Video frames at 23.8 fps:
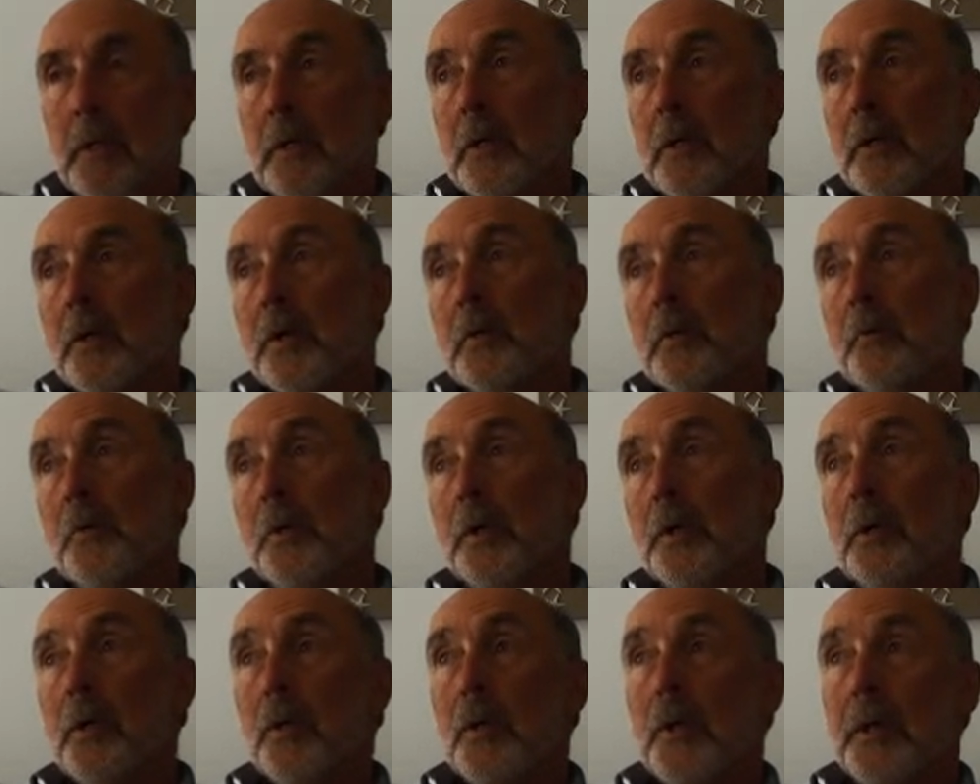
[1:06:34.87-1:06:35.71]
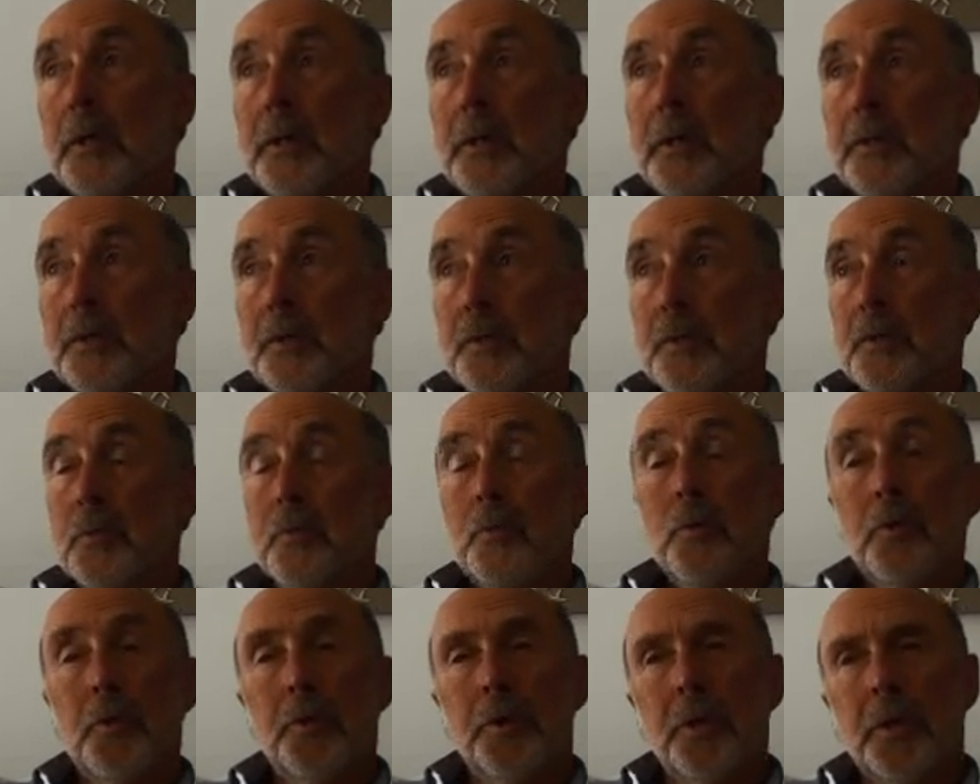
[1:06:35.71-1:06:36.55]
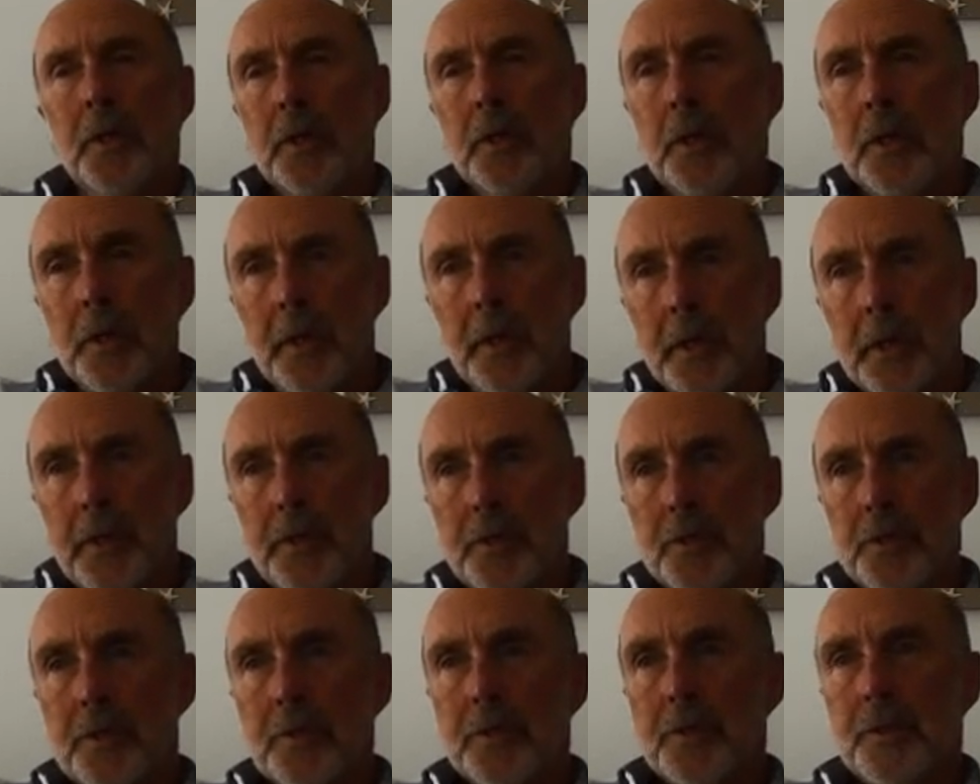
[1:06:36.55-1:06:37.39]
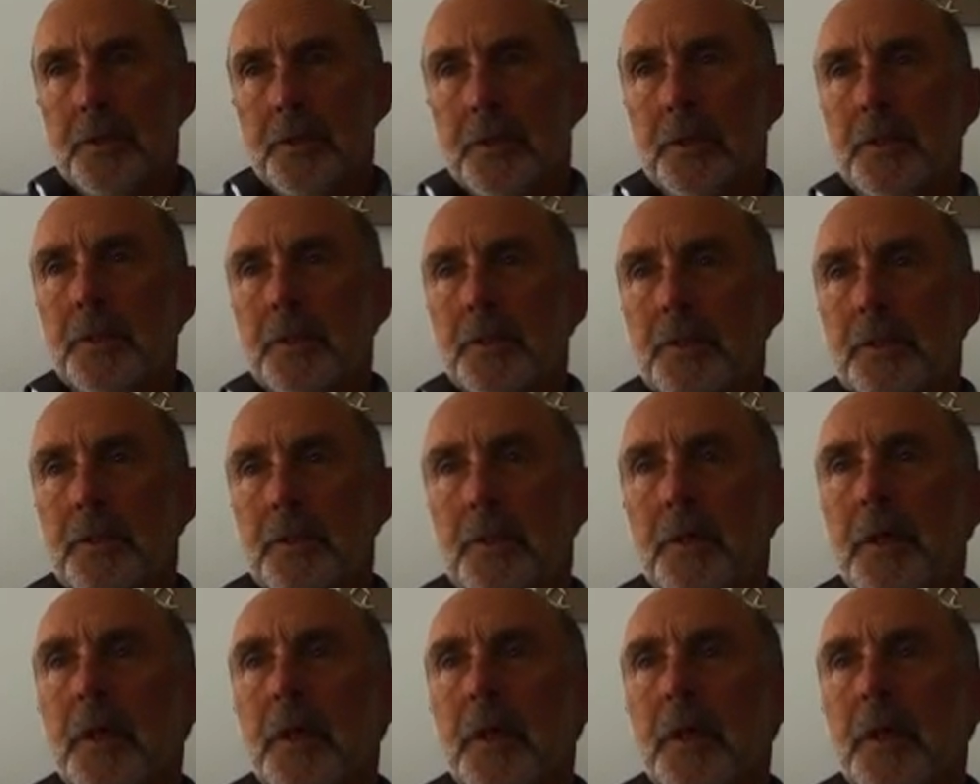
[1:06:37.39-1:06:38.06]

and I realised that working in agencies,